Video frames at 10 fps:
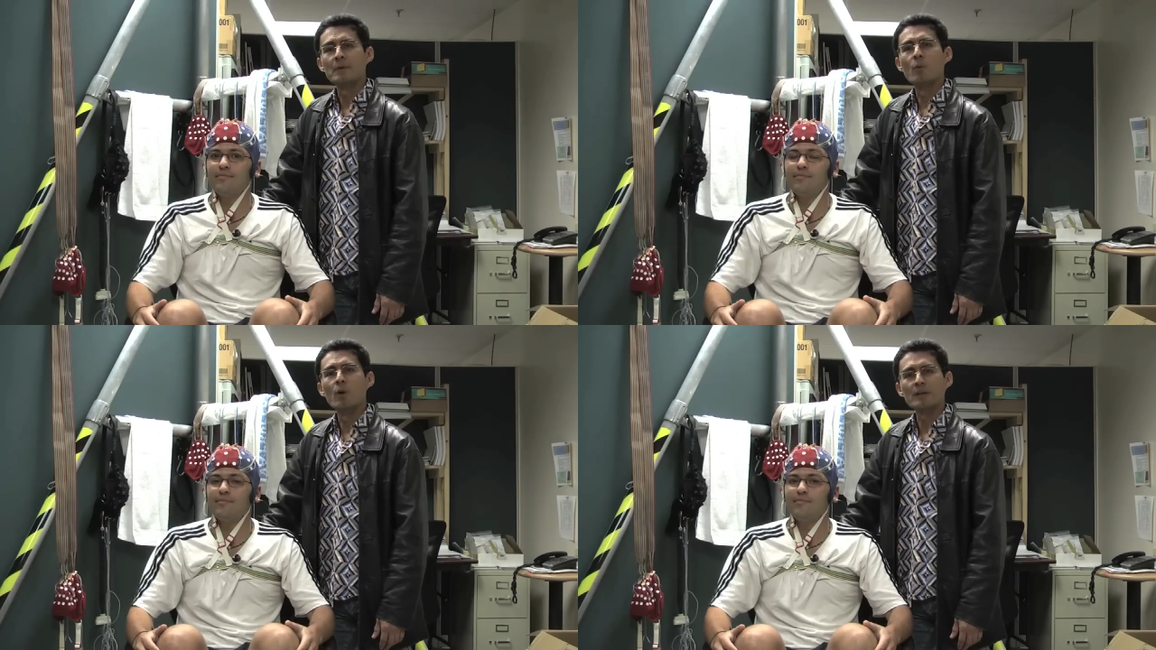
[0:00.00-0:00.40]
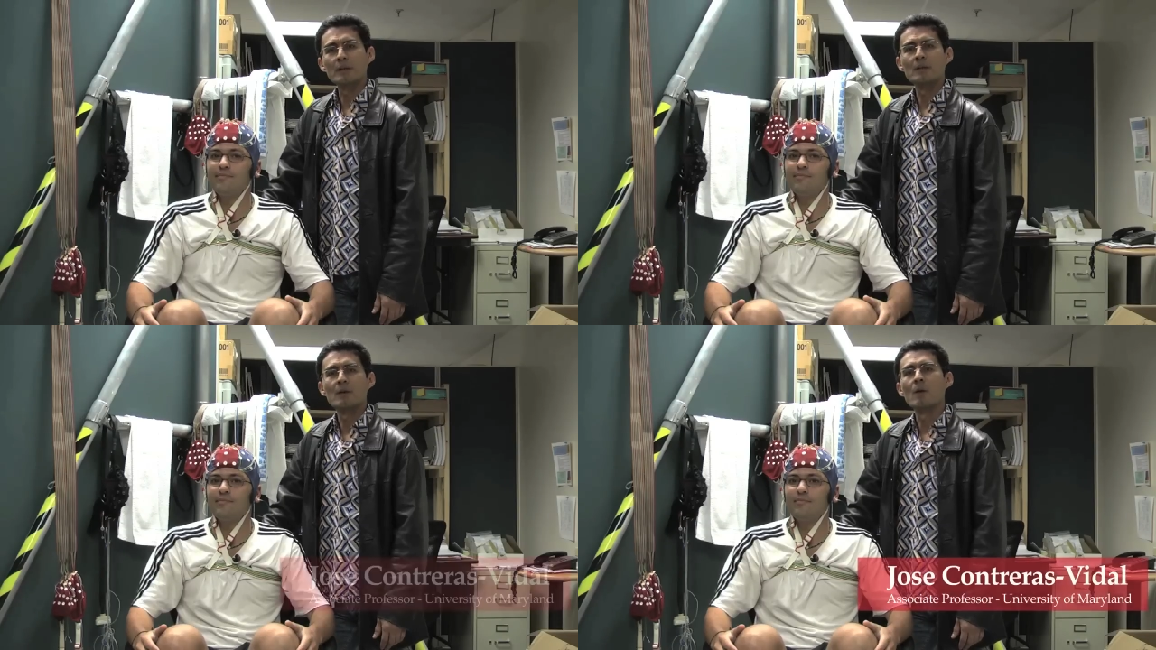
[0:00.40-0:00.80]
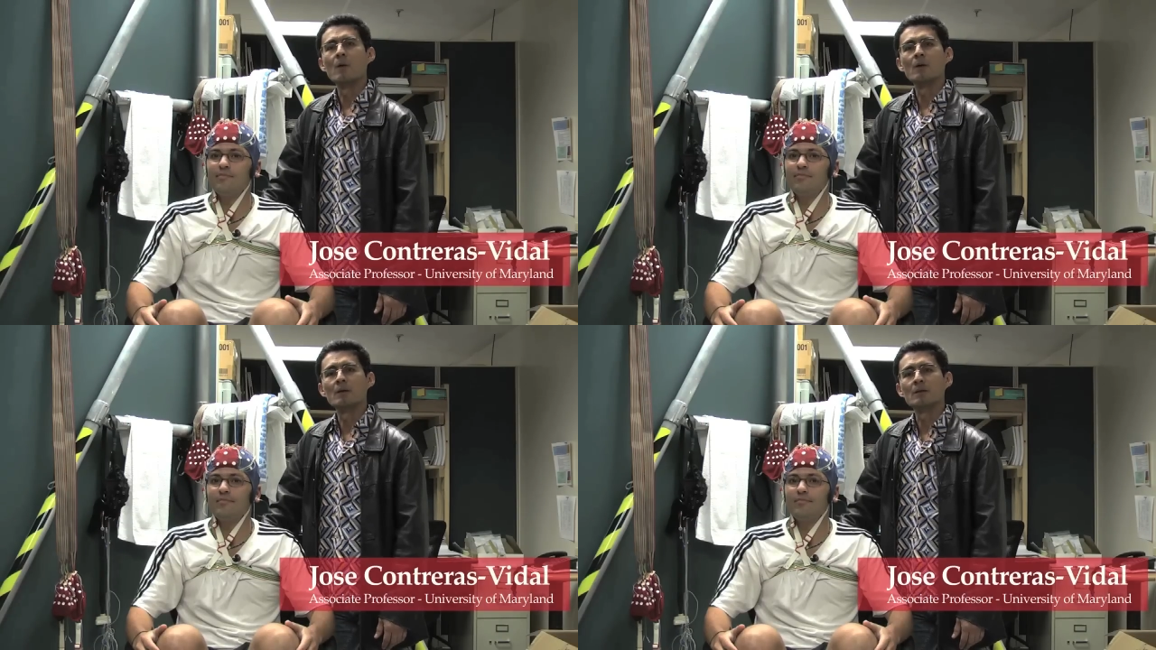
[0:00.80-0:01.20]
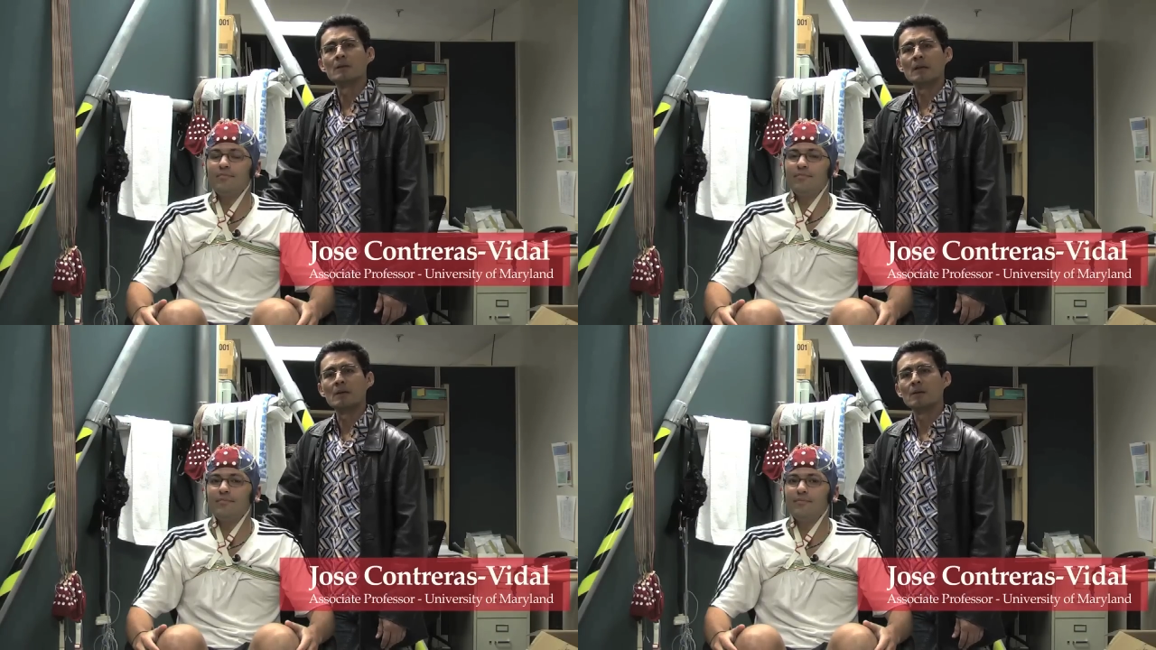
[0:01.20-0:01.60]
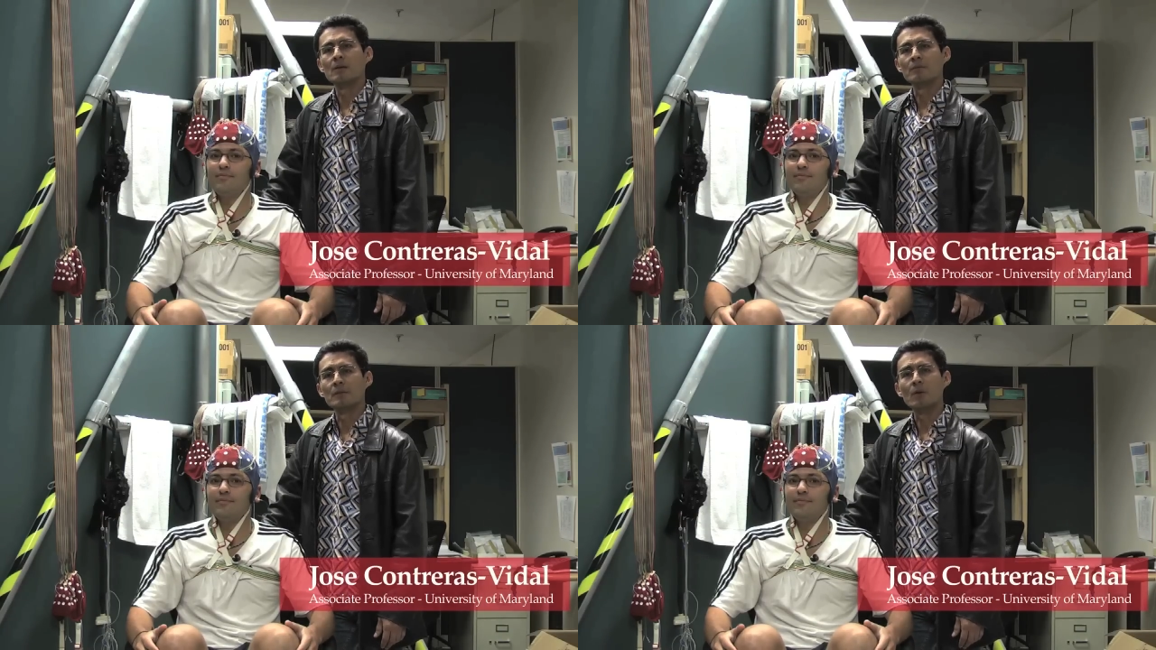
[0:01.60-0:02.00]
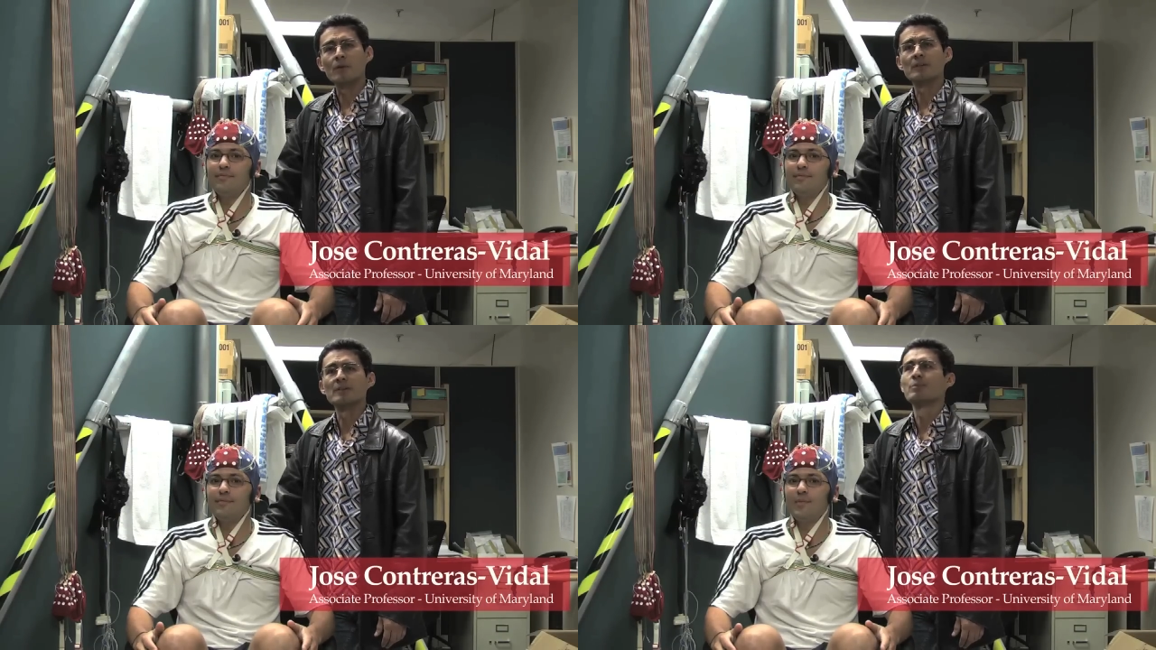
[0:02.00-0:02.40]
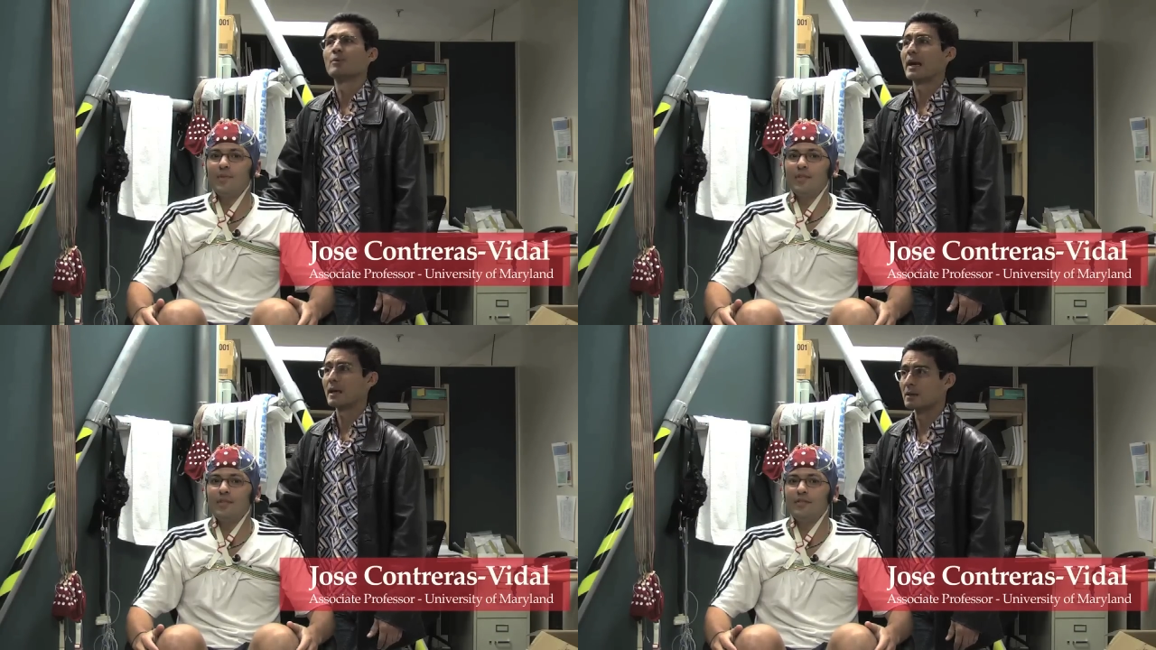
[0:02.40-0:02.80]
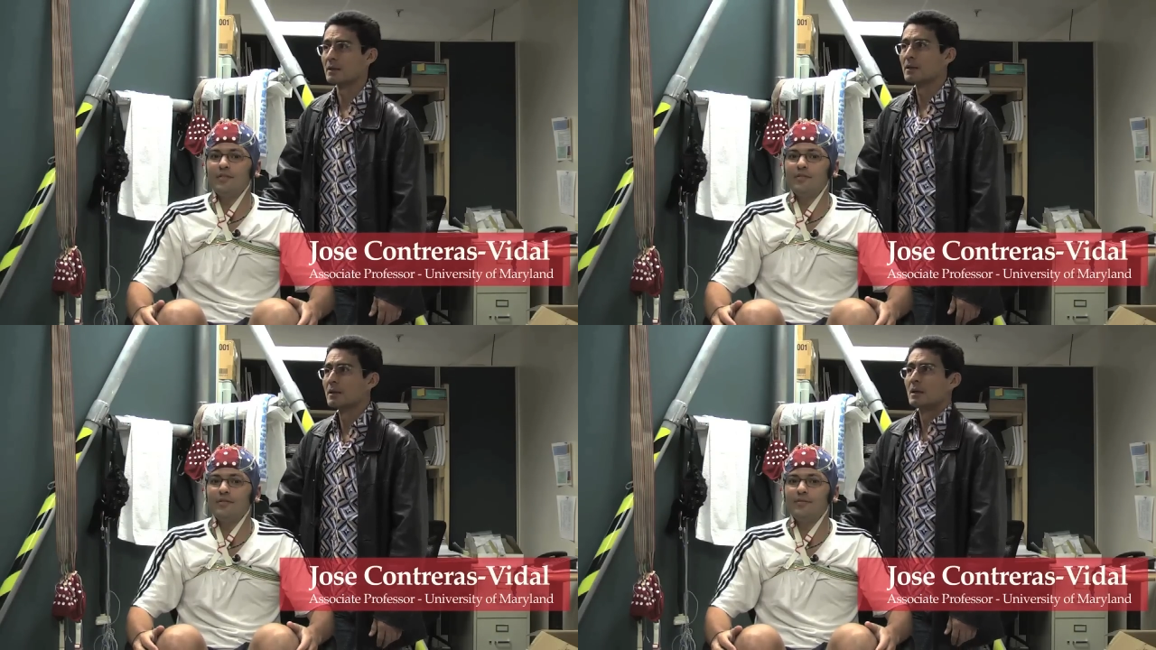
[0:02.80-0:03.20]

Speaker 1: been working on decoding the brain